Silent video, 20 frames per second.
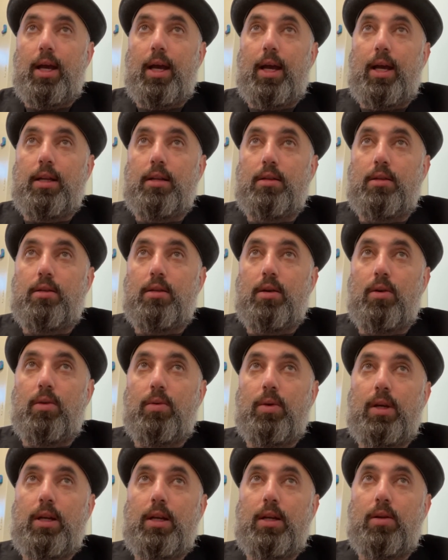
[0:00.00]
And so
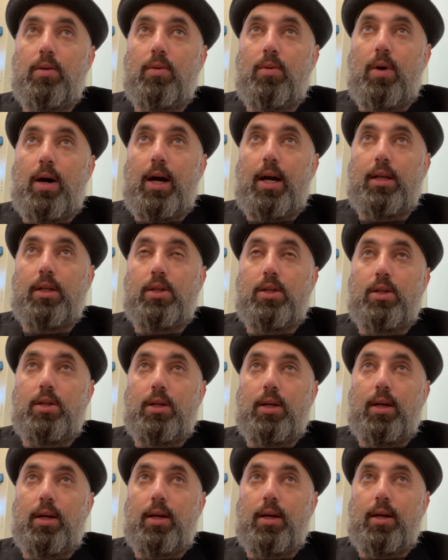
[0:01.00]
we need to watch
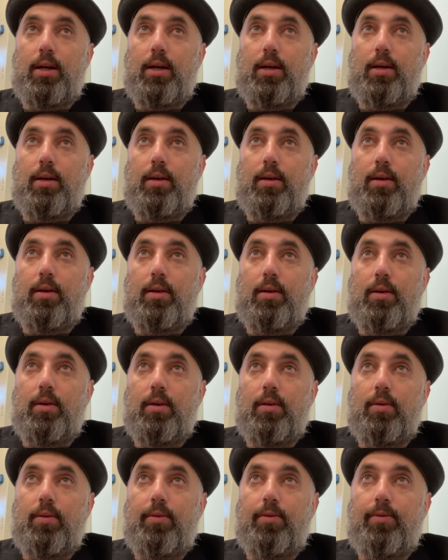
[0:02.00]

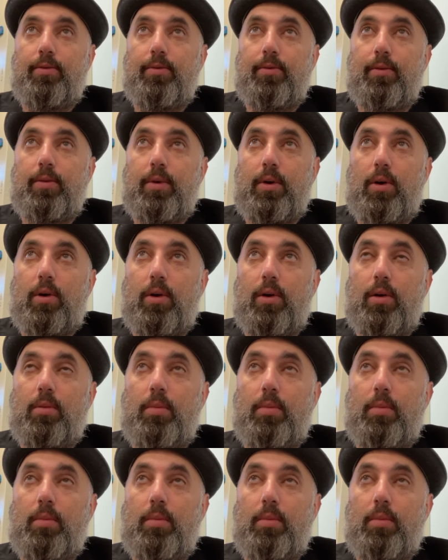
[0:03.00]
or